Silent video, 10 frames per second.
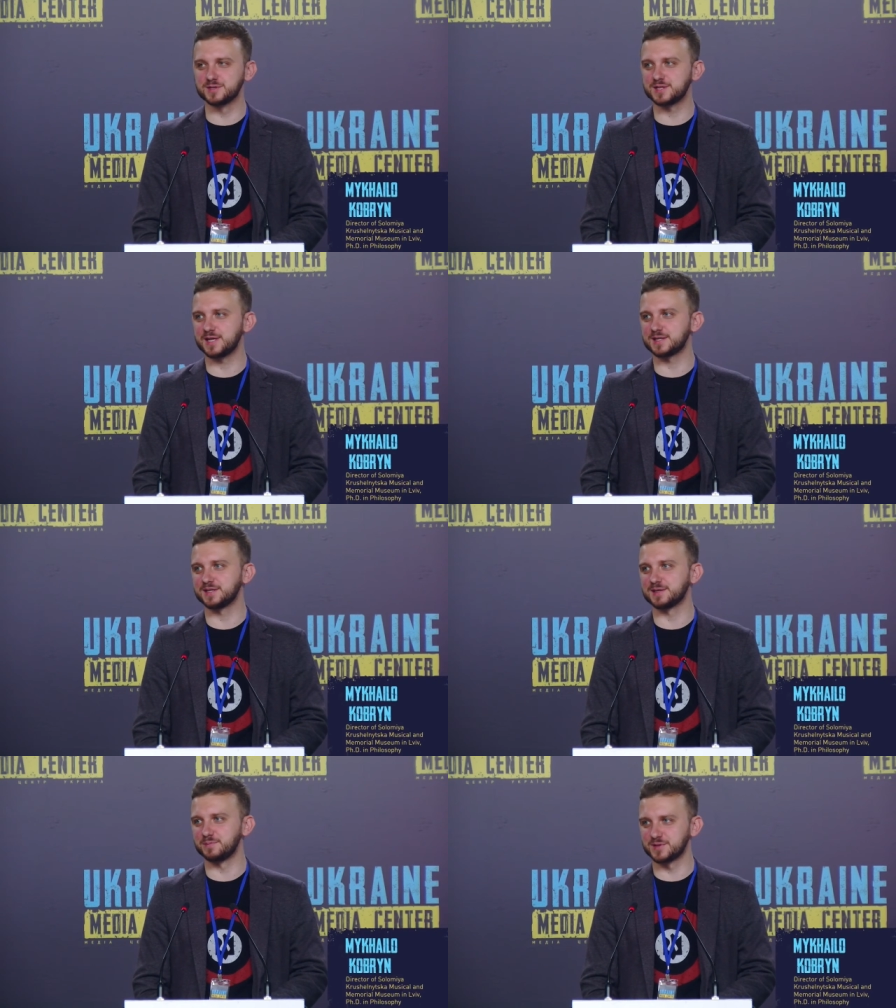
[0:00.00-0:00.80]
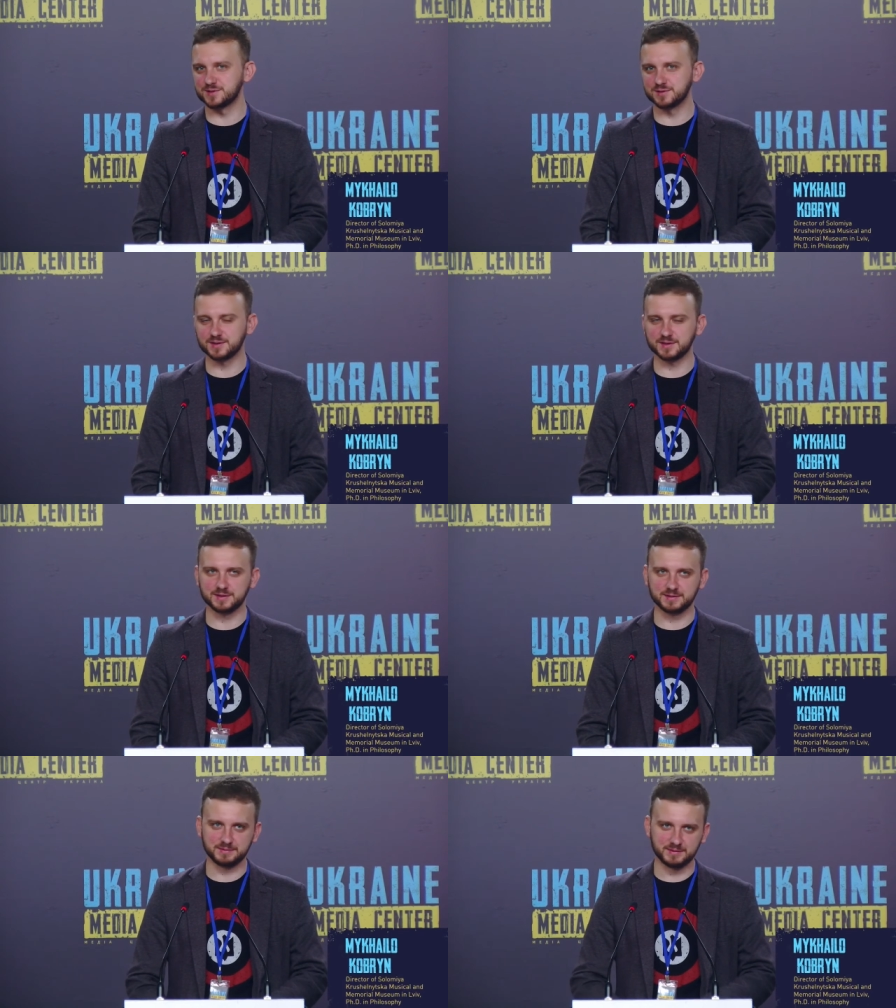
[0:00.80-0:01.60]
Also,
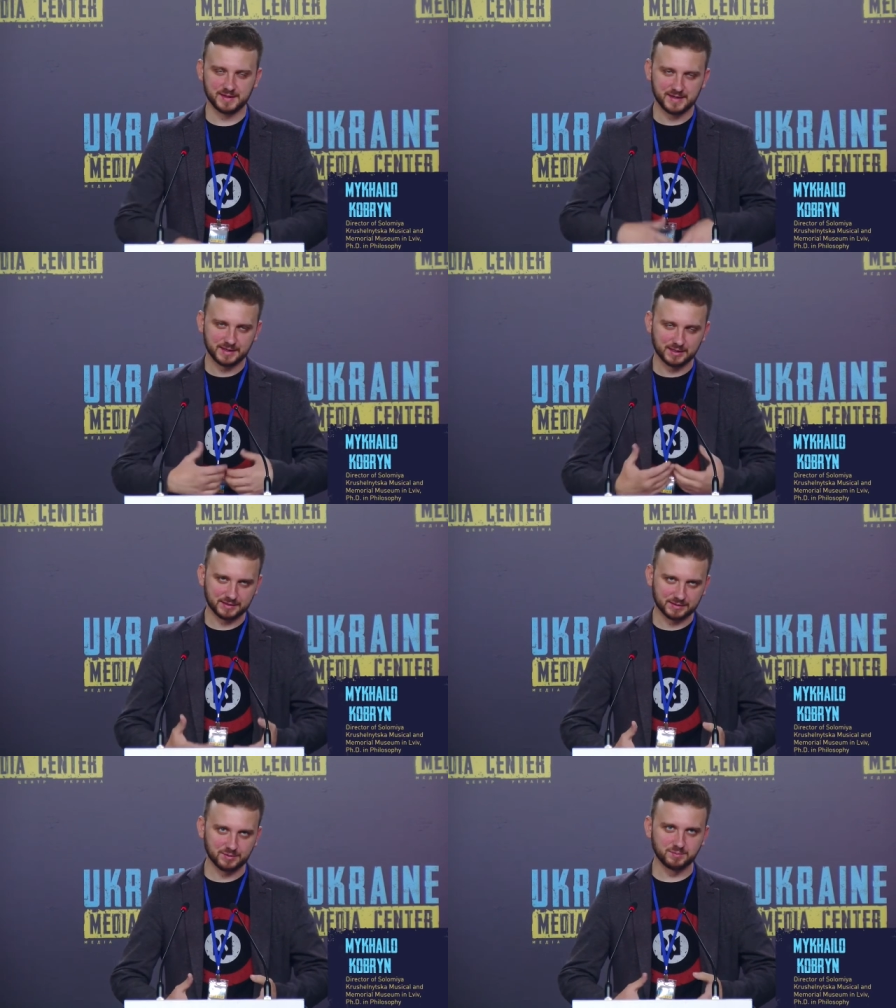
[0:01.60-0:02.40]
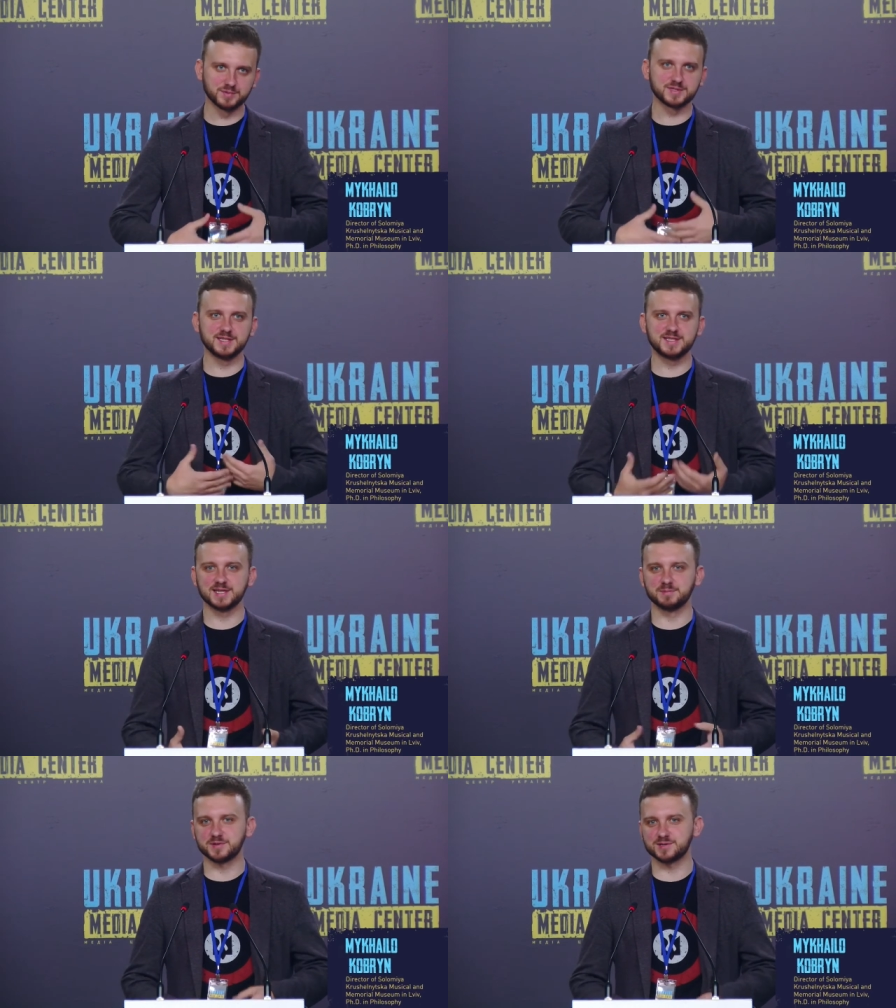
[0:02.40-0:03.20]
Stanislav Liudkevych
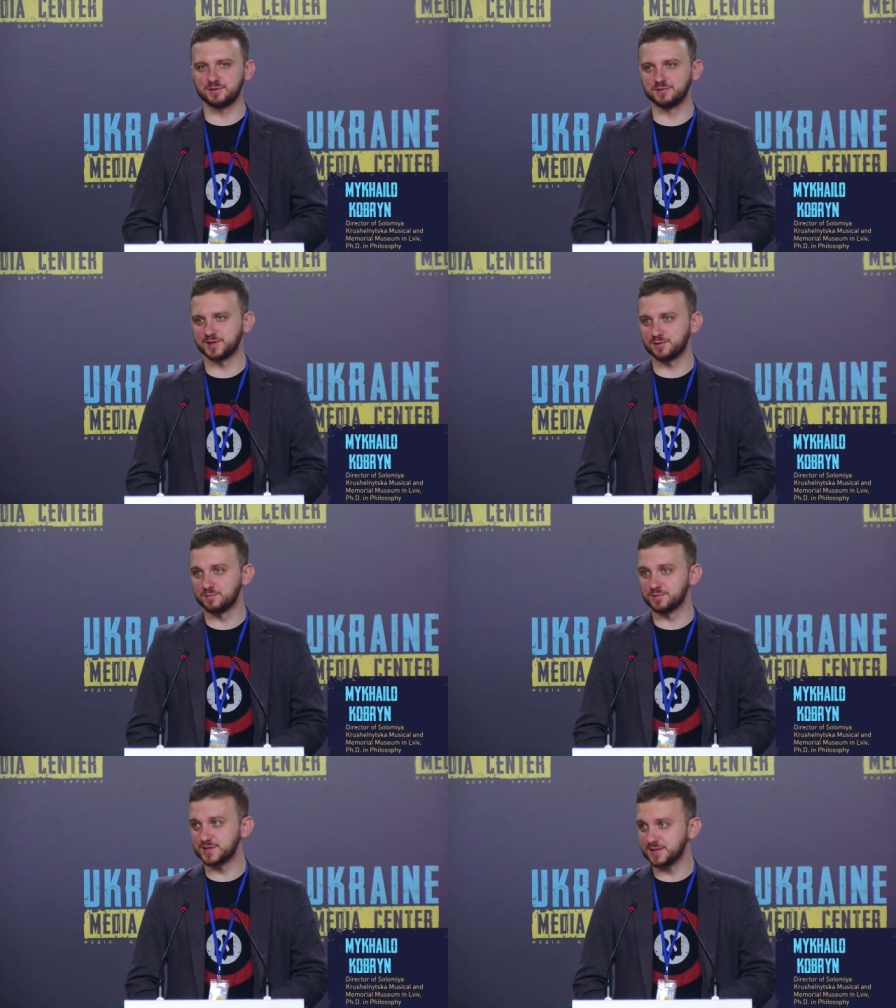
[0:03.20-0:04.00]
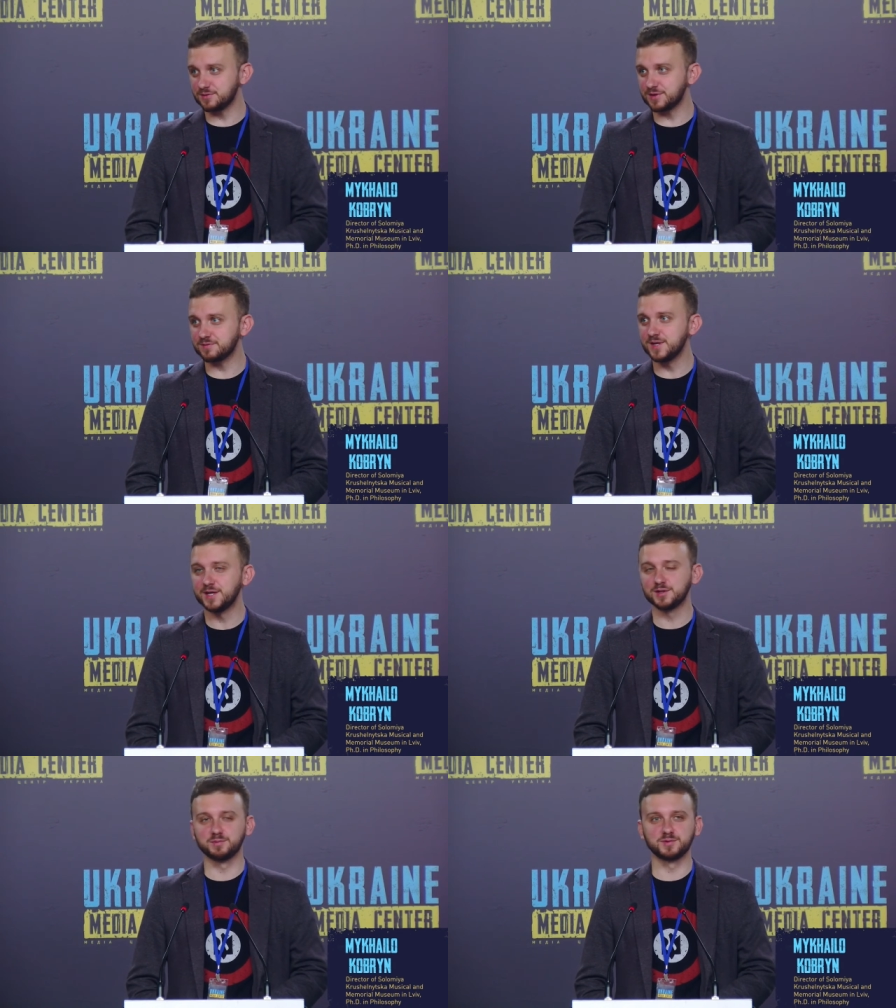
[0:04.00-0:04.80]
Museum will offer
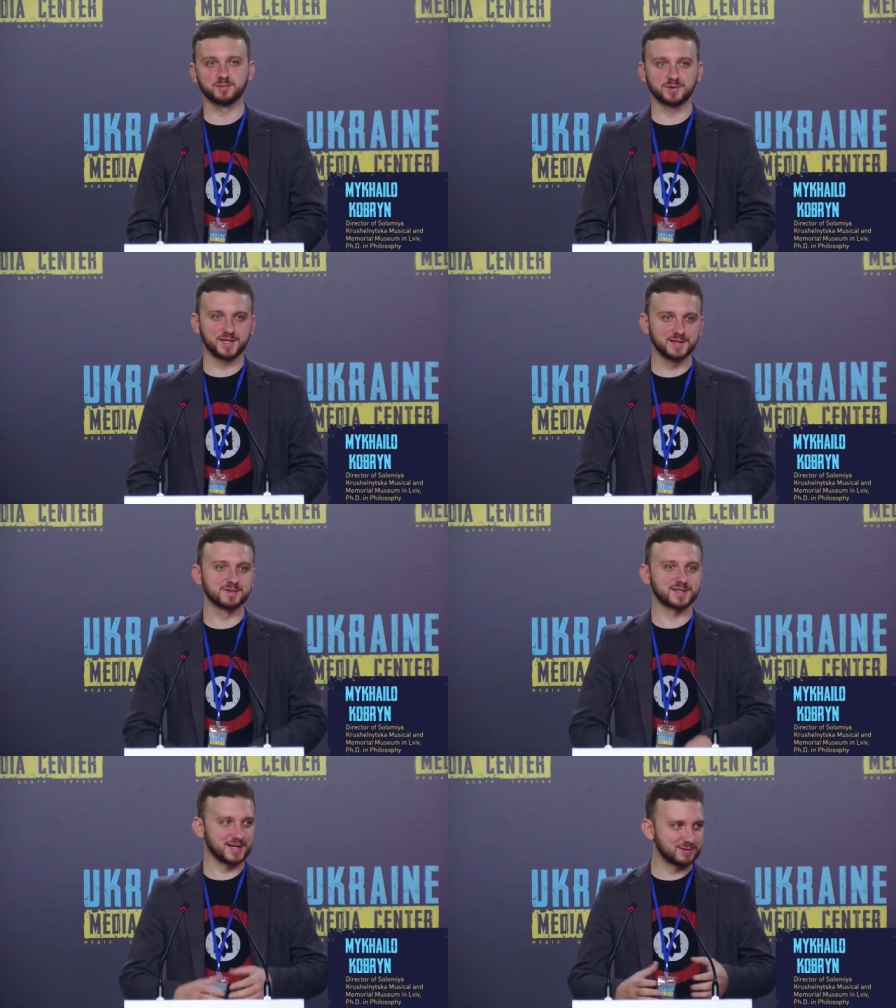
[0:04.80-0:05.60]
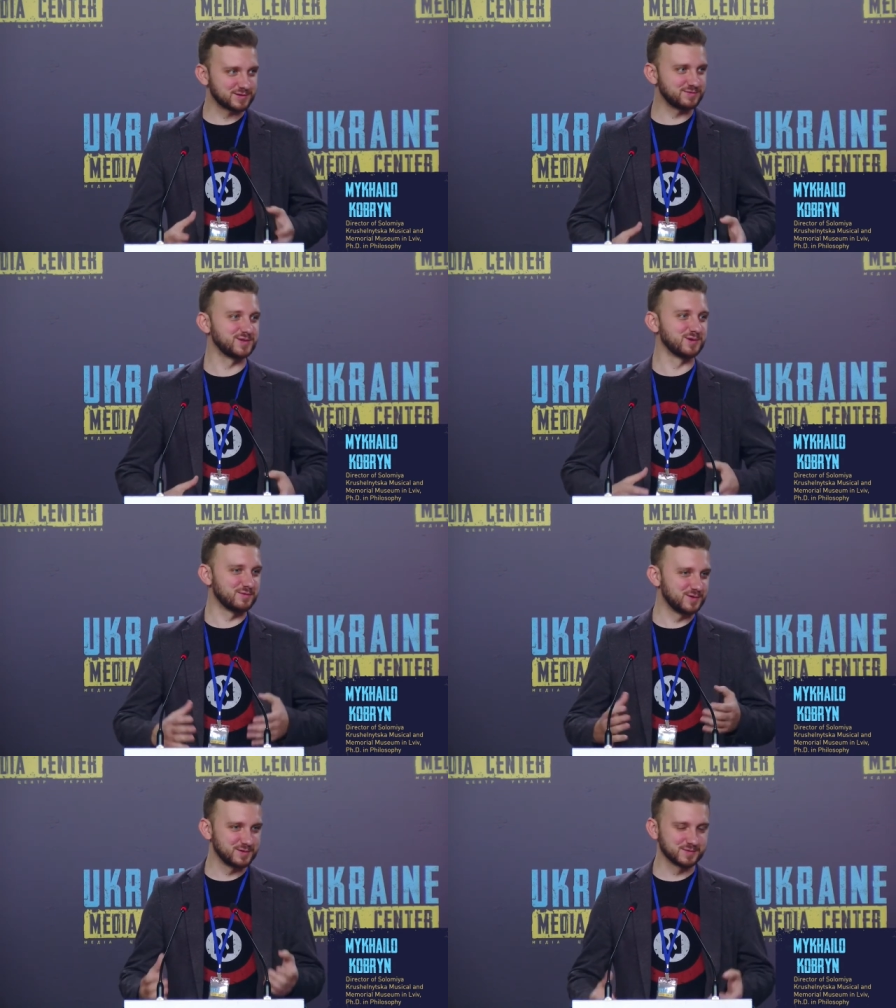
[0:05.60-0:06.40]
uh, the
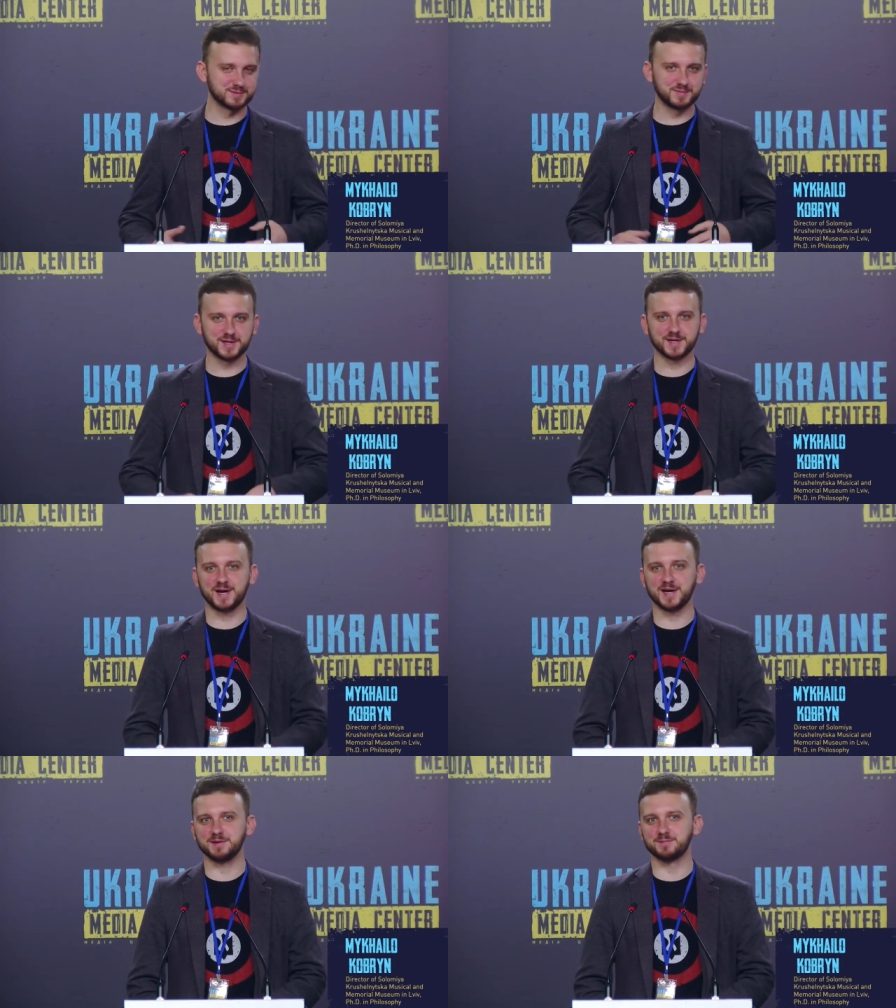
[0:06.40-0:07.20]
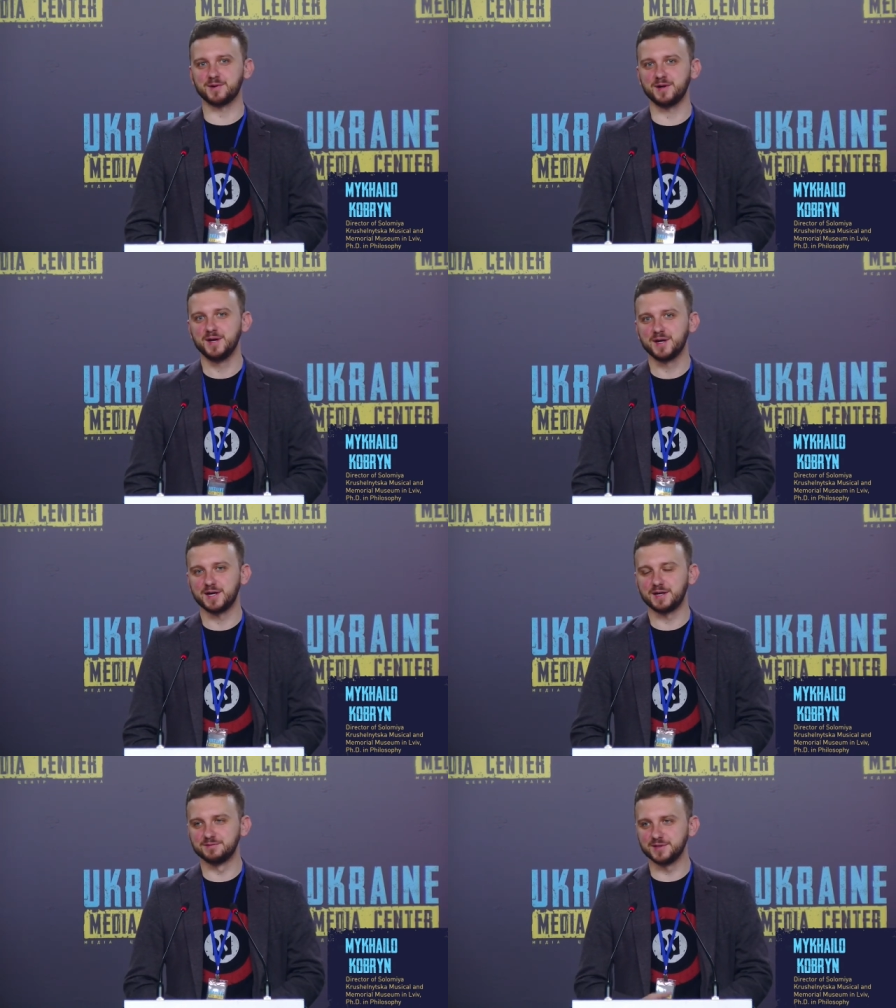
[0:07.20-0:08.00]
concert about the repressed
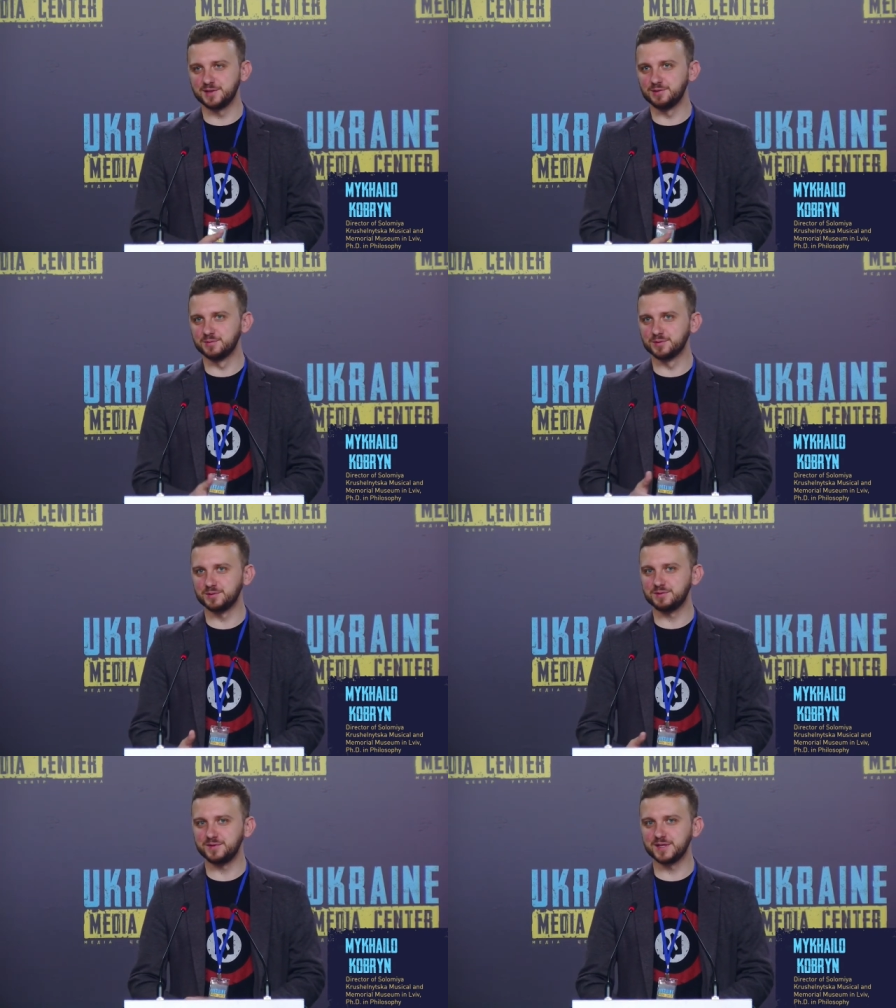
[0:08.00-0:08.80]
composers.